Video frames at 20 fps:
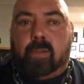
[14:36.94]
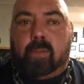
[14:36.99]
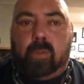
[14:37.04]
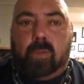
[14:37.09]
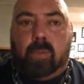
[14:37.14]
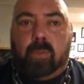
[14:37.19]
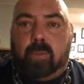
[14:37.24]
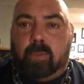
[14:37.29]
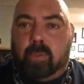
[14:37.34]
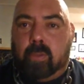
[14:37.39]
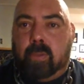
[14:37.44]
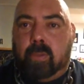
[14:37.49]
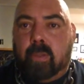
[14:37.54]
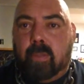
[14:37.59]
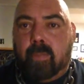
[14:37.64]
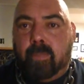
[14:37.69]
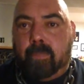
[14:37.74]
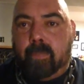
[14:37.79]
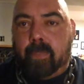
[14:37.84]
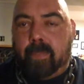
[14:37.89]
to
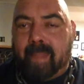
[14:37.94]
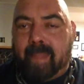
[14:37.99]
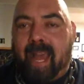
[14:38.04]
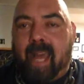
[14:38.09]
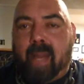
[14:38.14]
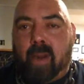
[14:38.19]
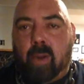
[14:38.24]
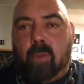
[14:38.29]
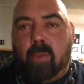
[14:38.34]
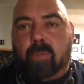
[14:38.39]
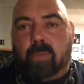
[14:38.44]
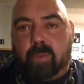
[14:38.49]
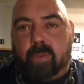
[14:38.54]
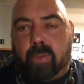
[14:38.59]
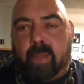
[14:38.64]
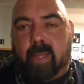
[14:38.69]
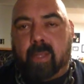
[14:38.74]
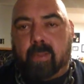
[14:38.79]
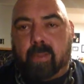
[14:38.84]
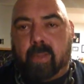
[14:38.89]
not
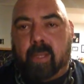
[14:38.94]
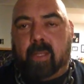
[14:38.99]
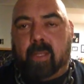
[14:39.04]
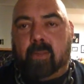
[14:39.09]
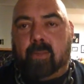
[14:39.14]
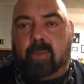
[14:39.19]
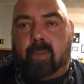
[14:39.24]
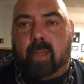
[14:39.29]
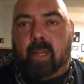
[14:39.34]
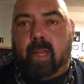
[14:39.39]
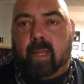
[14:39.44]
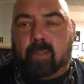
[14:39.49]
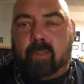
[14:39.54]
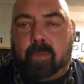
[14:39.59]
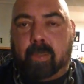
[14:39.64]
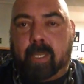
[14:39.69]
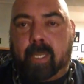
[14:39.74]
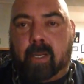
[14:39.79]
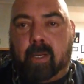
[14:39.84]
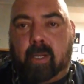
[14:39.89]
overthink things as
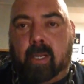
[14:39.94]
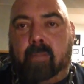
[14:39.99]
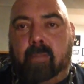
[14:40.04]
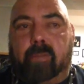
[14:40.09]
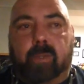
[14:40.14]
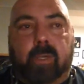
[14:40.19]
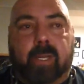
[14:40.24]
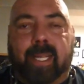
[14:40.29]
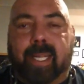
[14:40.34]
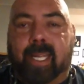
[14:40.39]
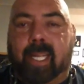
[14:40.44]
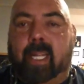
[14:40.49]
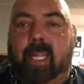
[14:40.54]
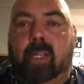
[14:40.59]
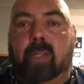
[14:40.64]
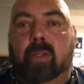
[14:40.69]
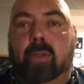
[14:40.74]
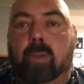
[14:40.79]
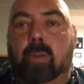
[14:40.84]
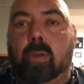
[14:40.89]
a beginner lifter. Get
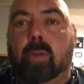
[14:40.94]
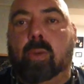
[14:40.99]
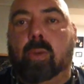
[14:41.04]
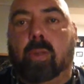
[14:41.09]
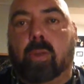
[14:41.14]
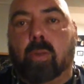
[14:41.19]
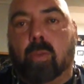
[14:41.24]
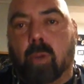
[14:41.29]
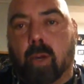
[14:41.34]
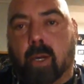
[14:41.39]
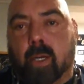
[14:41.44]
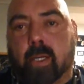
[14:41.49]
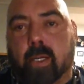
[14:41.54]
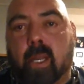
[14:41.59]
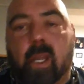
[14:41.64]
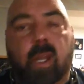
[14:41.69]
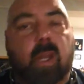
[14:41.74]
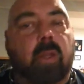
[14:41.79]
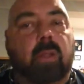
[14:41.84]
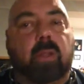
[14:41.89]
in, do the work.
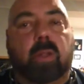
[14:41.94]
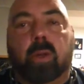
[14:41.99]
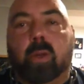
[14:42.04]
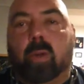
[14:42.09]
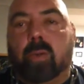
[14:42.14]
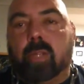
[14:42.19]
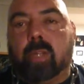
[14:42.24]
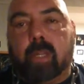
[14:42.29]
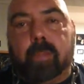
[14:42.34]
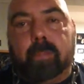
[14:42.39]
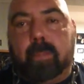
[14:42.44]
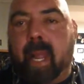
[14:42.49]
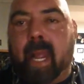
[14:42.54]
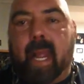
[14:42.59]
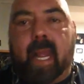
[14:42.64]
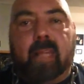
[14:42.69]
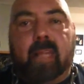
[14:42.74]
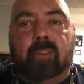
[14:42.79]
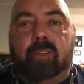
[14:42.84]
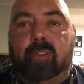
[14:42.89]
You don't need
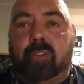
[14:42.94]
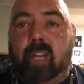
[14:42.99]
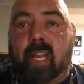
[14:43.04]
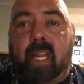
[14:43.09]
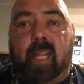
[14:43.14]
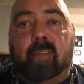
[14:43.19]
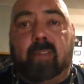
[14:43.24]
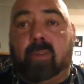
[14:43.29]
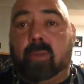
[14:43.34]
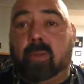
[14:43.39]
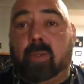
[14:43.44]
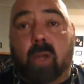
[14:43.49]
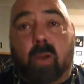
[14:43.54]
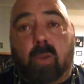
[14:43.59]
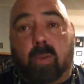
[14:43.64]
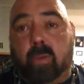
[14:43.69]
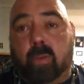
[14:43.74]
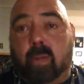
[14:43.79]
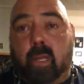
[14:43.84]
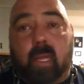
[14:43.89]
bands, chains. You
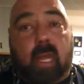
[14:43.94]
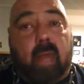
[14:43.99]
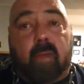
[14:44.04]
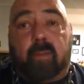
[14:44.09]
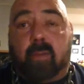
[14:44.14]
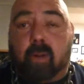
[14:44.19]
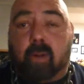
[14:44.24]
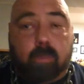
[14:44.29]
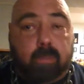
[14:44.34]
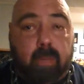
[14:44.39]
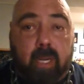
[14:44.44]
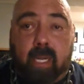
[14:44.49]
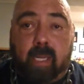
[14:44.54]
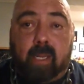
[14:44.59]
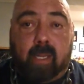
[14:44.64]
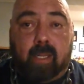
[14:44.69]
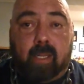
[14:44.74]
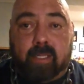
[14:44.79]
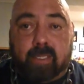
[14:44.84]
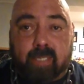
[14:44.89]
don't. I've heard
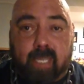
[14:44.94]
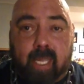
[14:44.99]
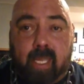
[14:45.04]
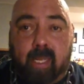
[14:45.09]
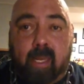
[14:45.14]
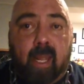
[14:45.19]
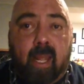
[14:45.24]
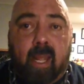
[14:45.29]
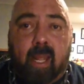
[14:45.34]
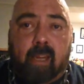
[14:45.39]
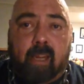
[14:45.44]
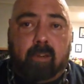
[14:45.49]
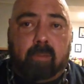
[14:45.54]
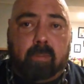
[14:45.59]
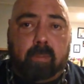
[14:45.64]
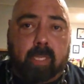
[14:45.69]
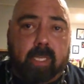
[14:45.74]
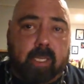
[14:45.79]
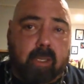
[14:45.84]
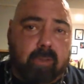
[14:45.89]
Brandon Lilly say it.
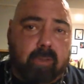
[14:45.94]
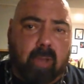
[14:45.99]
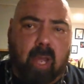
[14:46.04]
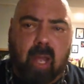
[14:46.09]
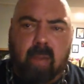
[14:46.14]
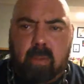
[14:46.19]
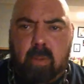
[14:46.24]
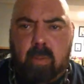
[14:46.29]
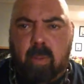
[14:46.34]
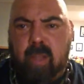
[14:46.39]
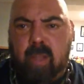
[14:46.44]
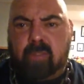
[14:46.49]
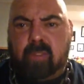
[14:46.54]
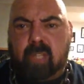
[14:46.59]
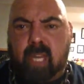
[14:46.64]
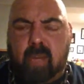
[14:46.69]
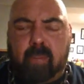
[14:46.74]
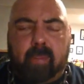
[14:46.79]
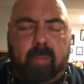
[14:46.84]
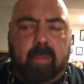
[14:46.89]
Everybody goes, oh, but
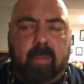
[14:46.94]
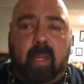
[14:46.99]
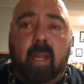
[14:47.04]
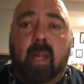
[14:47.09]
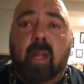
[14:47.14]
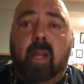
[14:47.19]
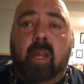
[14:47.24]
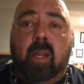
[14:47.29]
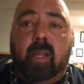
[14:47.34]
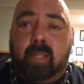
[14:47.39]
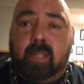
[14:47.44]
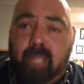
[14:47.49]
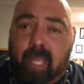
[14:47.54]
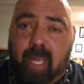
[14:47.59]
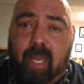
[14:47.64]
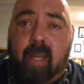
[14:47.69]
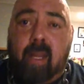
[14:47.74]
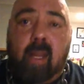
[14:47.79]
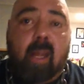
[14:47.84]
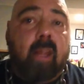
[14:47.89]
Westside.
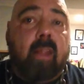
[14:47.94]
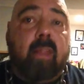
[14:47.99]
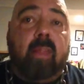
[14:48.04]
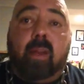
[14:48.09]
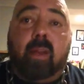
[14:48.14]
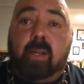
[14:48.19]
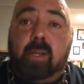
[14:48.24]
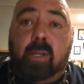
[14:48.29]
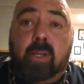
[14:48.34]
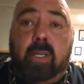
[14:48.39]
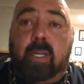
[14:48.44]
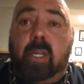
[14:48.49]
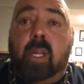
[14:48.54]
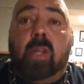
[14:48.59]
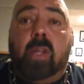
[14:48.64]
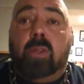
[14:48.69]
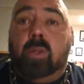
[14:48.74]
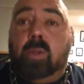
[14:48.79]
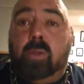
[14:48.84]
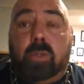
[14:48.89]
Yeah, they're good.
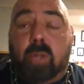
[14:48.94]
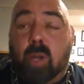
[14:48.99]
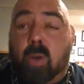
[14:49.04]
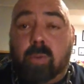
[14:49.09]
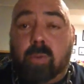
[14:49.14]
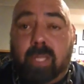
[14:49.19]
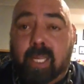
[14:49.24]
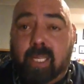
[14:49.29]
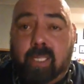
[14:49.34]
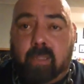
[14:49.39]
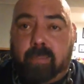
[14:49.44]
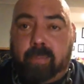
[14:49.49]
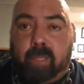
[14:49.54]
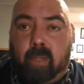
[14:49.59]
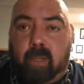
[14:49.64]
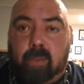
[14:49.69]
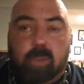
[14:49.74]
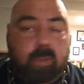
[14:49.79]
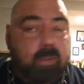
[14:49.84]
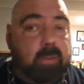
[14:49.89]
You don't need them,
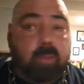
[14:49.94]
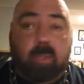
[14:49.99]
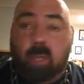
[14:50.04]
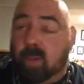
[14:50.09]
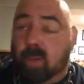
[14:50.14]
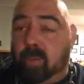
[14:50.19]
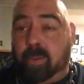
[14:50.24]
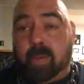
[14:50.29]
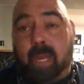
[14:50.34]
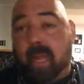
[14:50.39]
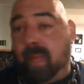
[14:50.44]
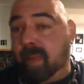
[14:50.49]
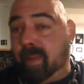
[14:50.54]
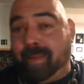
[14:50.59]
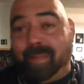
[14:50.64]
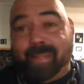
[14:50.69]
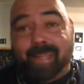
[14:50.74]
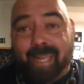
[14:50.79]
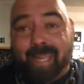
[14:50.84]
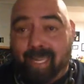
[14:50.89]
though. You don't
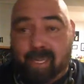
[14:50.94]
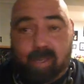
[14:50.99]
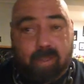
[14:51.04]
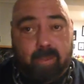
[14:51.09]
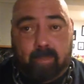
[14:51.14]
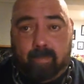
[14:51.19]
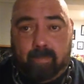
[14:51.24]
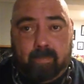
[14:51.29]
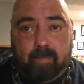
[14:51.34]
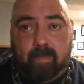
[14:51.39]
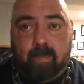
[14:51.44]
need them.